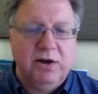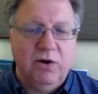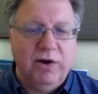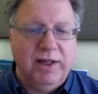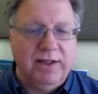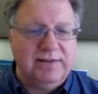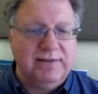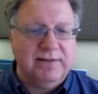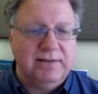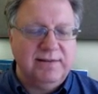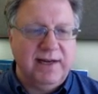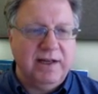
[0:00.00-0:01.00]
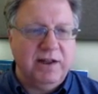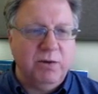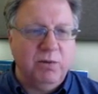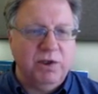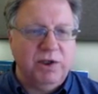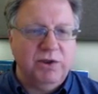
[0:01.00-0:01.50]
Okay, this is exactly
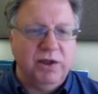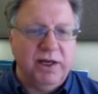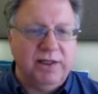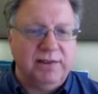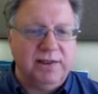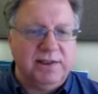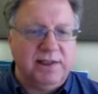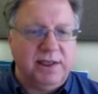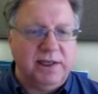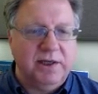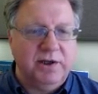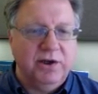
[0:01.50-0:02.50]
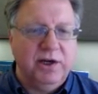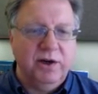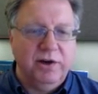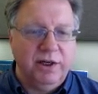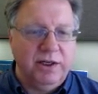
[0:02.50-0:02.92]
what you'd like to see. Here